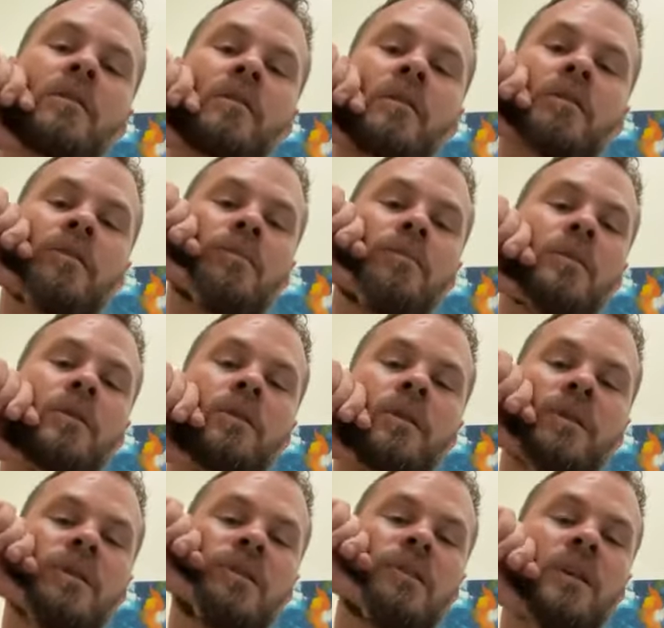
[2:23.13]
So you want to pull
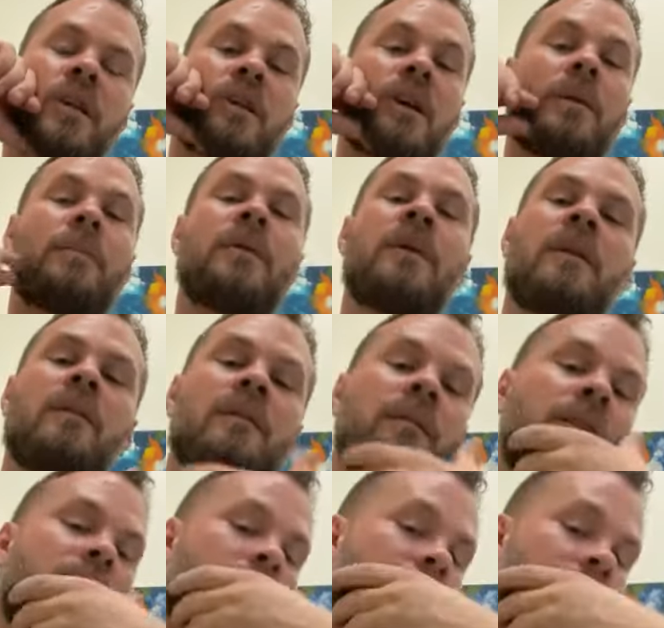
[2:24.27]
this skin up. You can't see
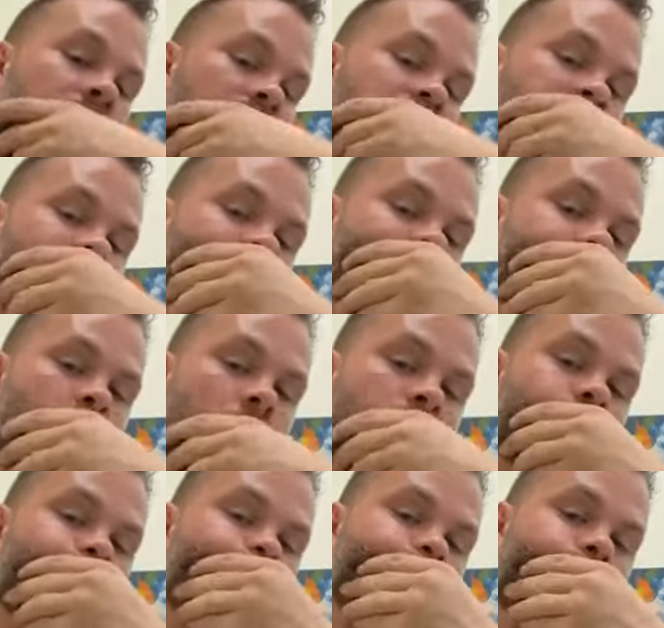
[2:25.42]
because I have a beard,
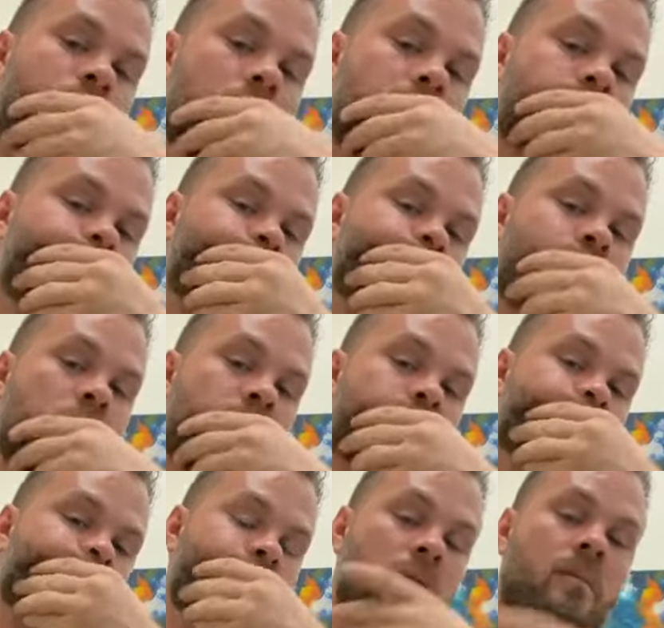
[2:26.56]
but you literally want to do this.
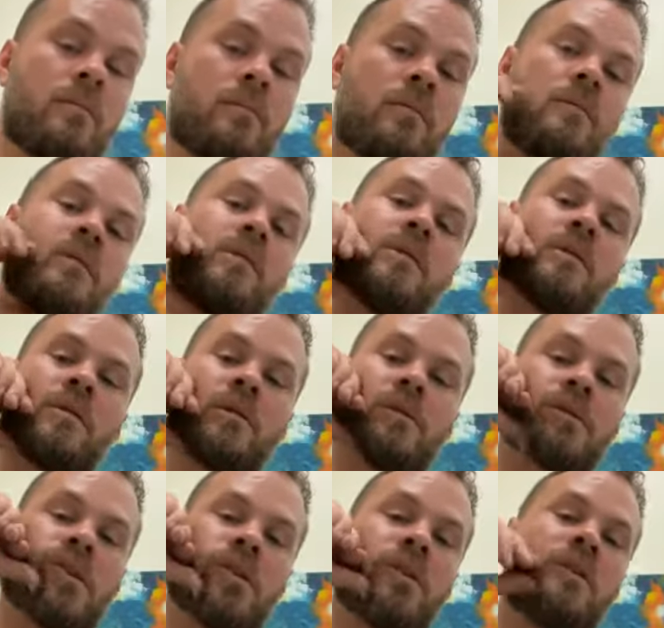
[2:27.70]
So it's a
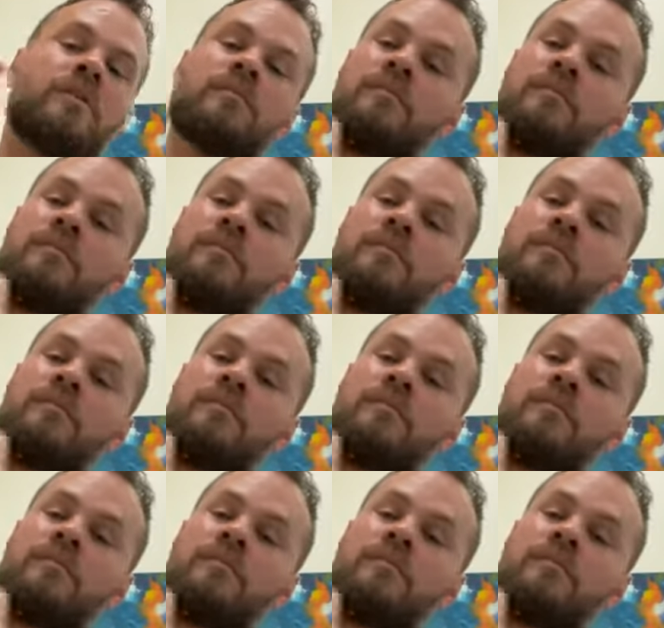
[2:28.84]
hook,